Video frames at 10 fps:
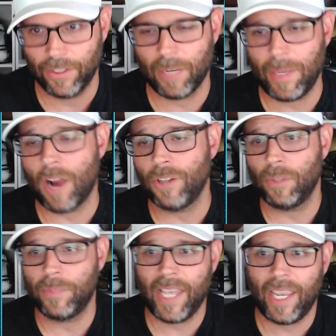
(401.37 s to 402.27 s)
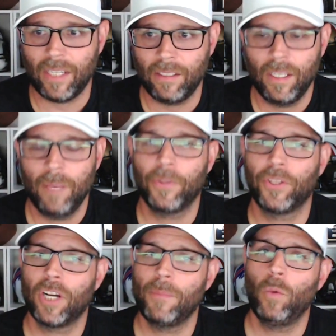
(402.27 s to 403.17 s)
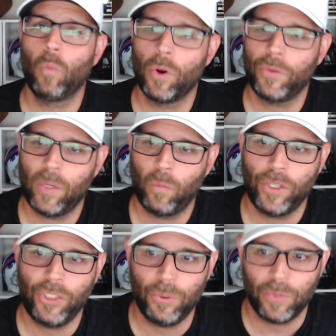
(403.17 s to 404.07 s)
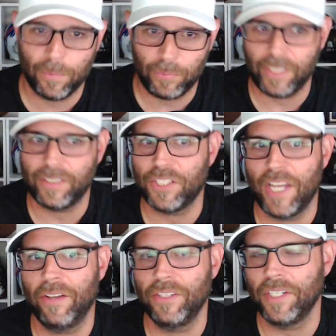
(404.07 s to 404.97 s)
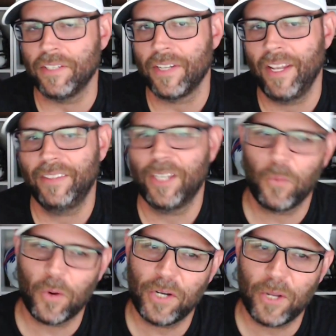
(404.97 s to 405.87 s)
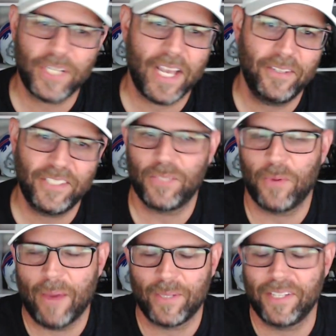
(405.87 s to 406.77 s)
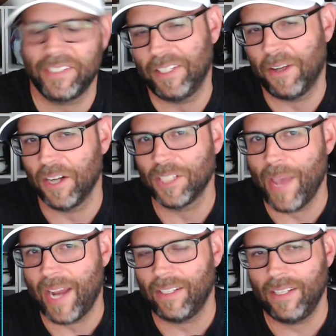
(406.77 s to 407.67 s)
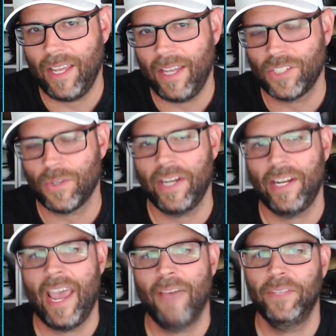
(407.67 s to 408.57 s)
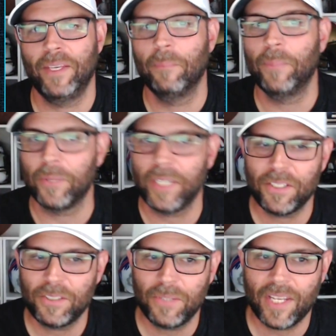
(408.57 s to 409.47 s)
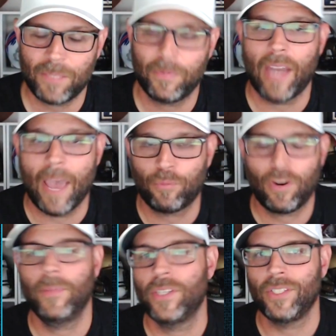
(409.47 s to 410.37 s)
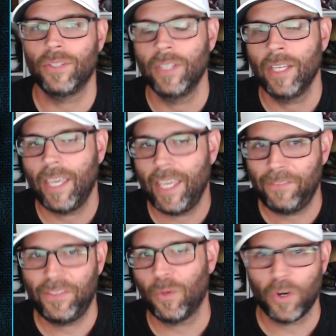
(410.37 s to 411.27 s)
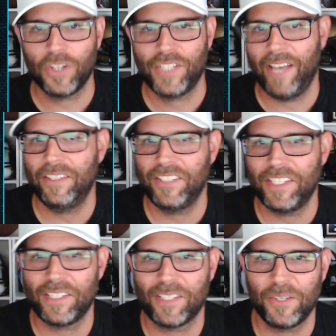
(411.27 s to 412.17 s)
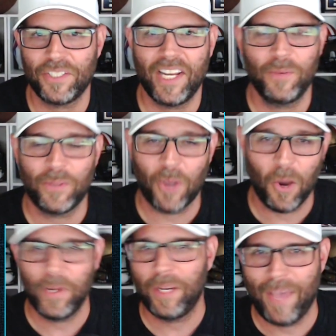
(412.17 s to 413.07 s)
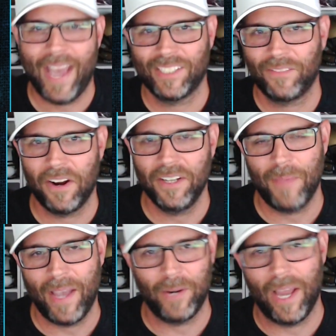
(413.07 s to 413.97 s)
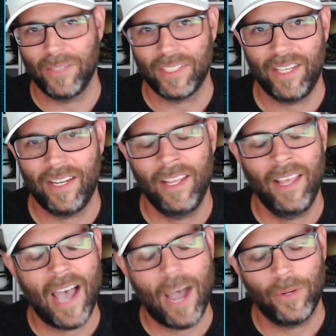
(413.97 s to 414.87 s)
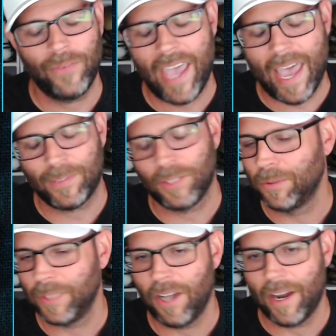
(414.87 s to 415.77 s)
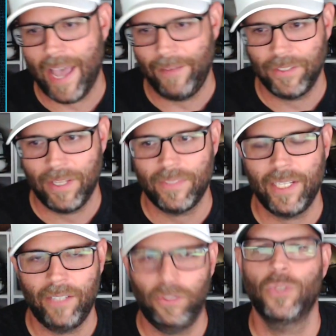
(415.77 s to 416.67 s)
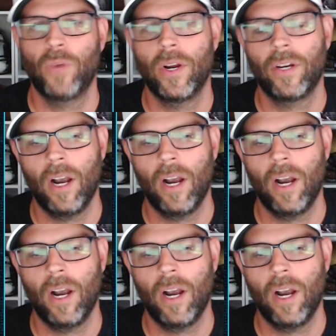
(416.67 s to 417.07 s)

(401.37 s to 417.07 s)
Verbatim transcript: They're going to be hard to obtain, but they're going to be worth it when you complete the challenges. There were no challenges when I was collecting cards back in the day, so I didn't have the ability to do this, but I promise you, if there were challenges associated with opening packs of cards back when I was a kid, I would have absolutely gone after them to get those rare